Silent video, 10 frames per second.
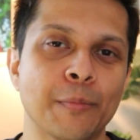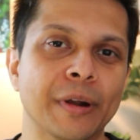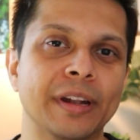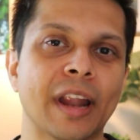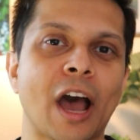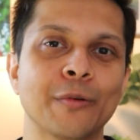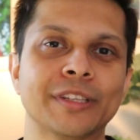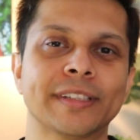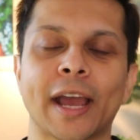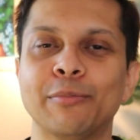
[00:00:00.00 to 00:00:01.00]
But now
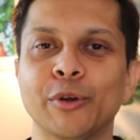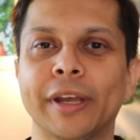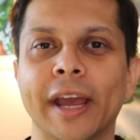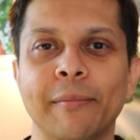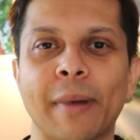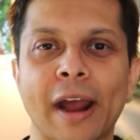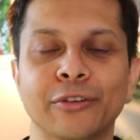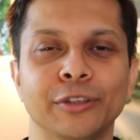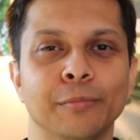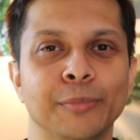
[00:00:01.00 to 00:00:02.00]
it's time to get back
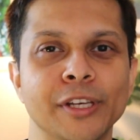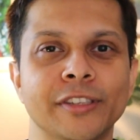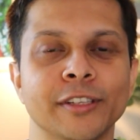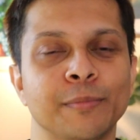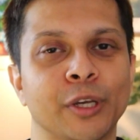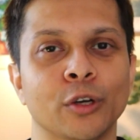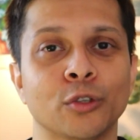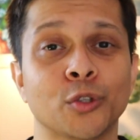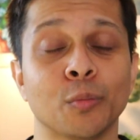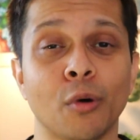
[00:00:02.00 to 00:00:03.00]
to the business
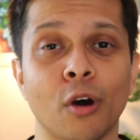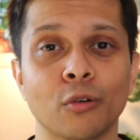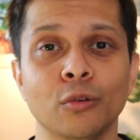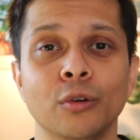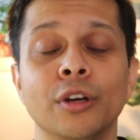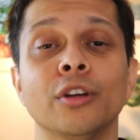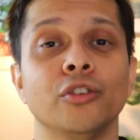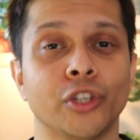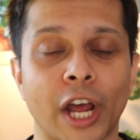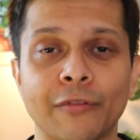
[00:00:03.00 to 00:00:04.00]
because tomorrow,
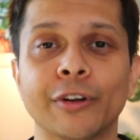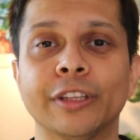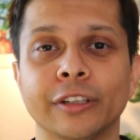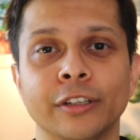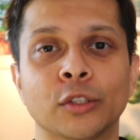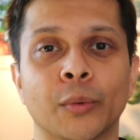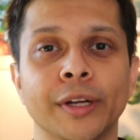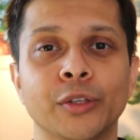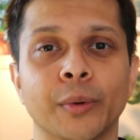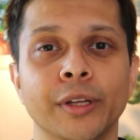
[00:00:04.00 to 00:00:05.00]
January 3rd,
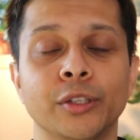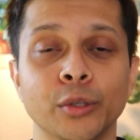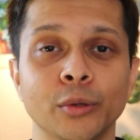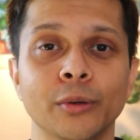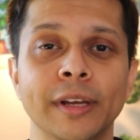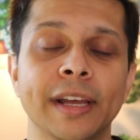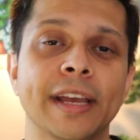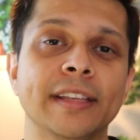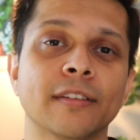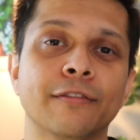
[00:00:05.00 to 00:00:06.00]
2022,
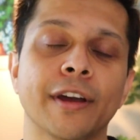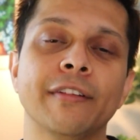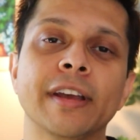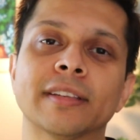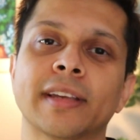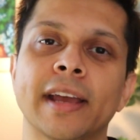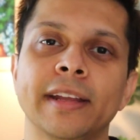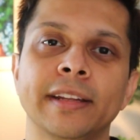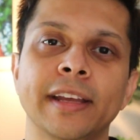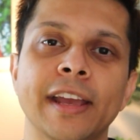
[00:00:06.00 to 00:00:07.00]
is a very
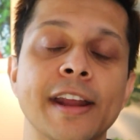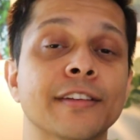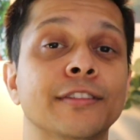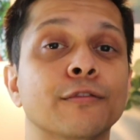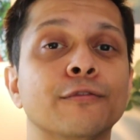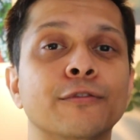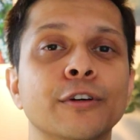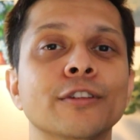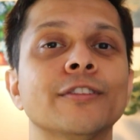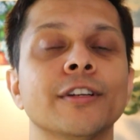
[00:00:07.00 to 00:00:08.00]
exciting day. It is the
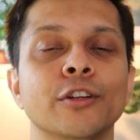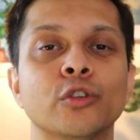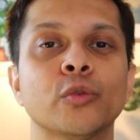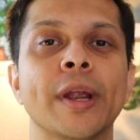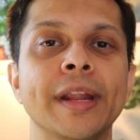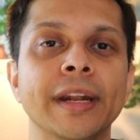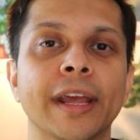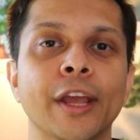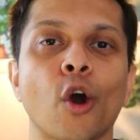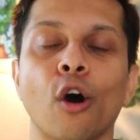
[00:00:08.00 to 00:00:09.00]
first trading
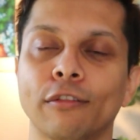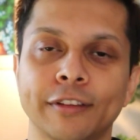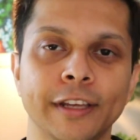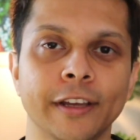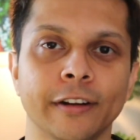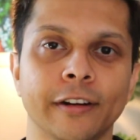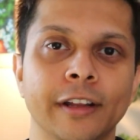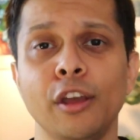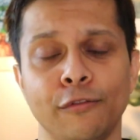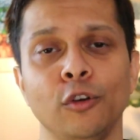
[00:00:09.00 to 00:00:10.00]
day of the year.
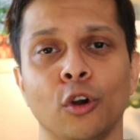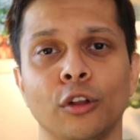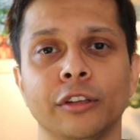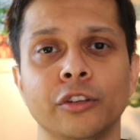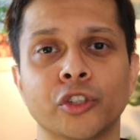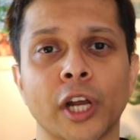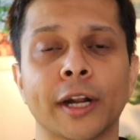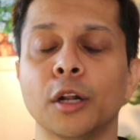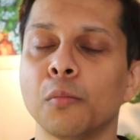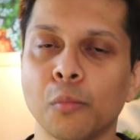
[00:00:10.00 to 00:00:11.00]
If you are on this
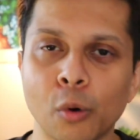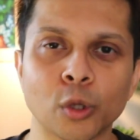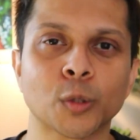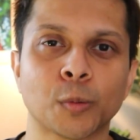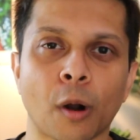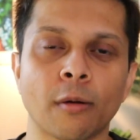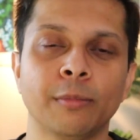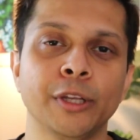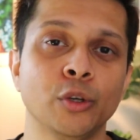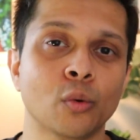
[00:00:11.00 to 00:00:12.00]
channel, most
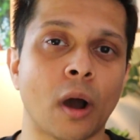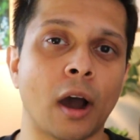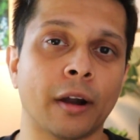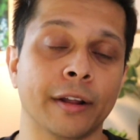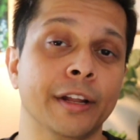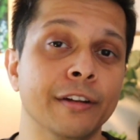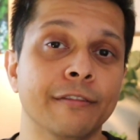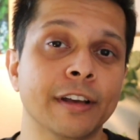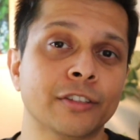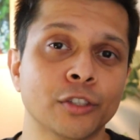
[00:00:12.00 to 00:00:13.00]
probably you are an
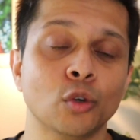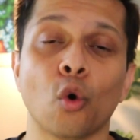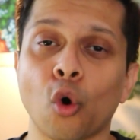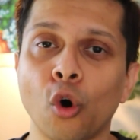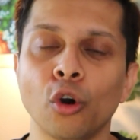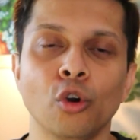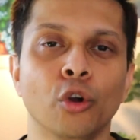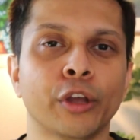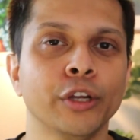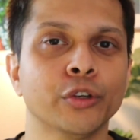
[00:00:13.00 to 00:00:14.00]
investor or
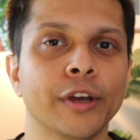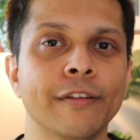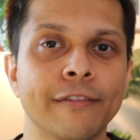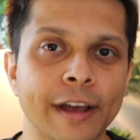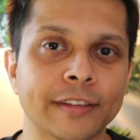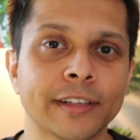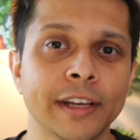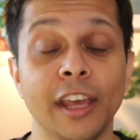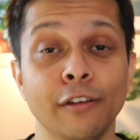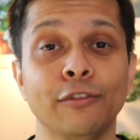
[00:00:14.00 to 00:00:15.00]
looking to invest.
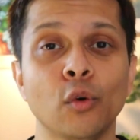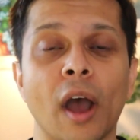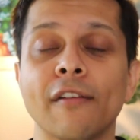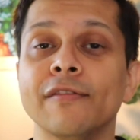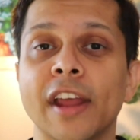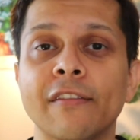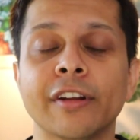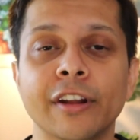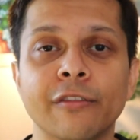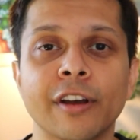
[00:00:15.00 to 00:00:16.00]
If you have never
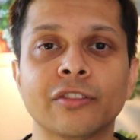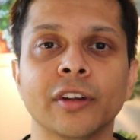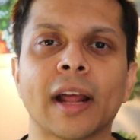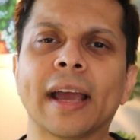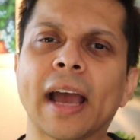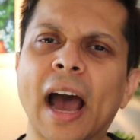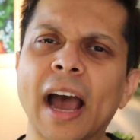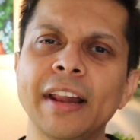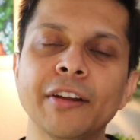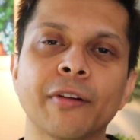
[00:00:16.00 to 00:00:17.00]
invested, I
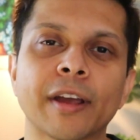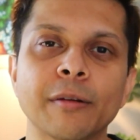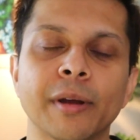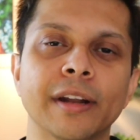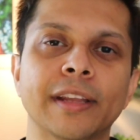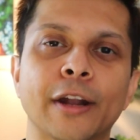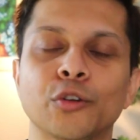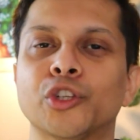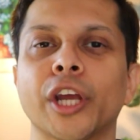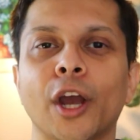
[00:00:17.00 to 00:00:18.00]
highly recommend that
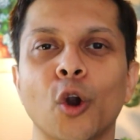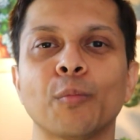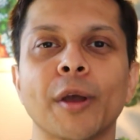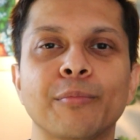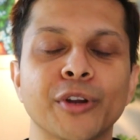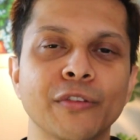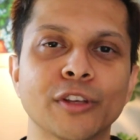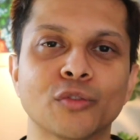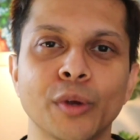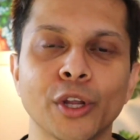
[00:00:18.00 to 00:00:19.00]
you check out my
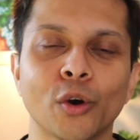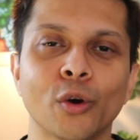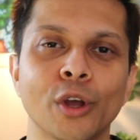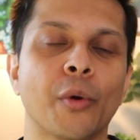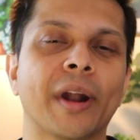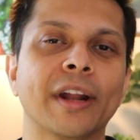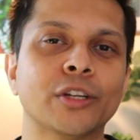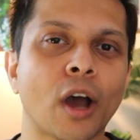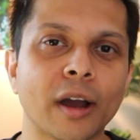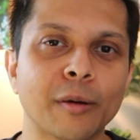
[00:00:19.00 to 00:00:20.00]
previous video where I
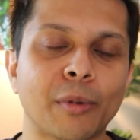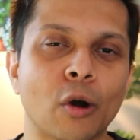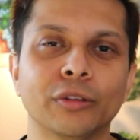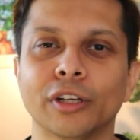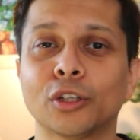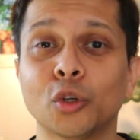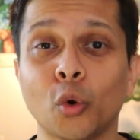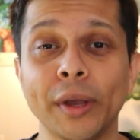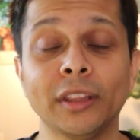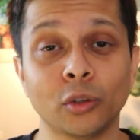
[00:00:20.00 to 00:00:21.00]
talk about the
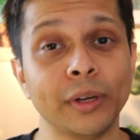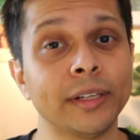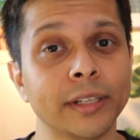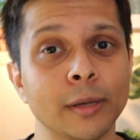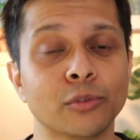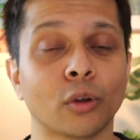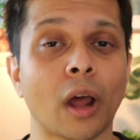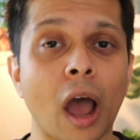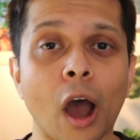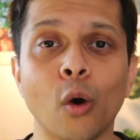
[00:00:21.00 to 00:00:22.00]
quick three tips on
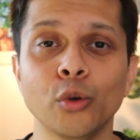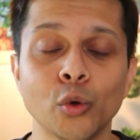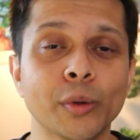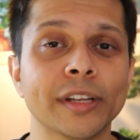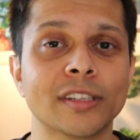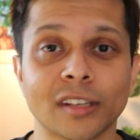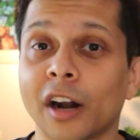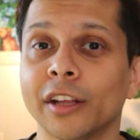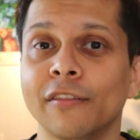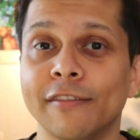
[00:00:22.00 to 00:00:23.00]
how you can
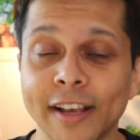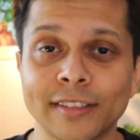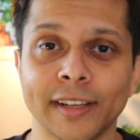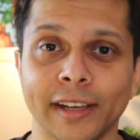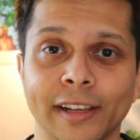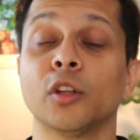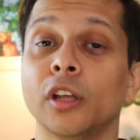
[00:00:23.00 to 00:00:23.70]
start investing.